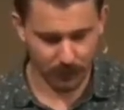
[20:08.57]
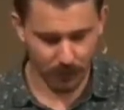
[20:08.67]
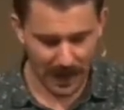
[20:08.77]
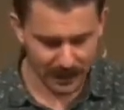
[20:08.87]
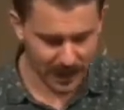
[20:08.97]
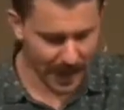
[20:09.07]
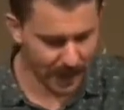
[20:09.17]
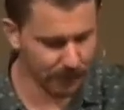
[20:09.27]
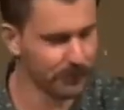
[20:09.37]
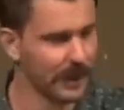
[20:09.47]
ranks
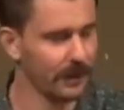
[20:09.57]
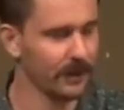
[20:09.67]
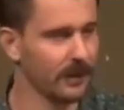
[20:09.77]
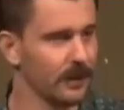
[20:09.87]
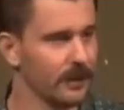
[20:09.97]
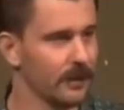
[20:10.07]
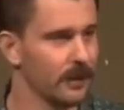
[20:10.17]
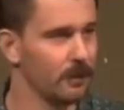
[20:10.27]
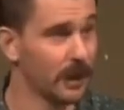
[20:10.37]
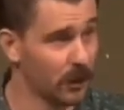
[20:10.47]
ahead of me
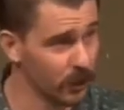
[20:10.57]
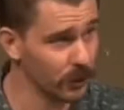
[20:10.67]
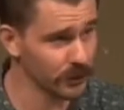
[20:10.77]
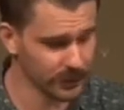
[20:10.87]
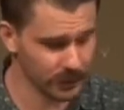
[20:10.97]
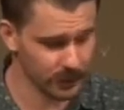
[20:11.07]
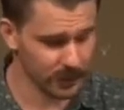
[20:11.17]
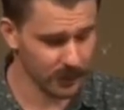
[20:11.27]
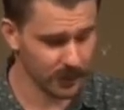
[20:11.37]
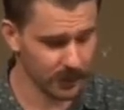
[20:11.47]
because
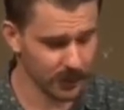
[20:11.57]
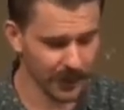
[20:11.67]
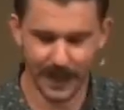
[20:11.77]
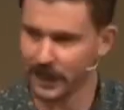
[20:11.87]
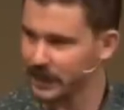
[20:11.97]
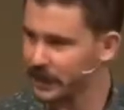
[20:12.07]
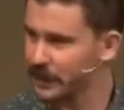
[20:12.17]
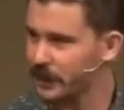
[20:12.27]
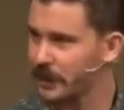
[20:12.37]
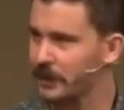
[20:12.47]
he
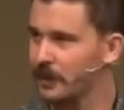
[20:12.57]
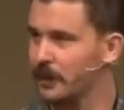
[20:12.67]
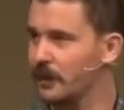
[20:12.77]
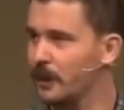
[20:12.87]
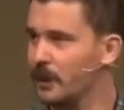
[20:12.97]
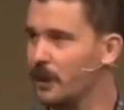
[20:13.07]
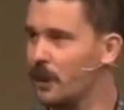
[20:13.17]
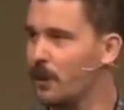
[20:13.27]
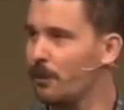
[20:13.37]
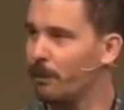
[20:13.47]
existed
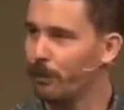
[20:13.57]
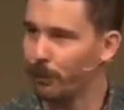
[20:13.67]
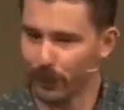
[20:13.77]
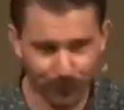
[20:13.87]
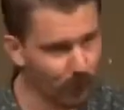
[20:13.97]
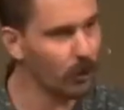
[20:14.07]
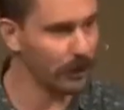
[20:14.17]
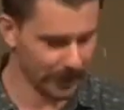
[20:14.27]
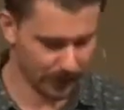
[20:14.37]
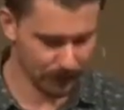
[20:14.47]
before me.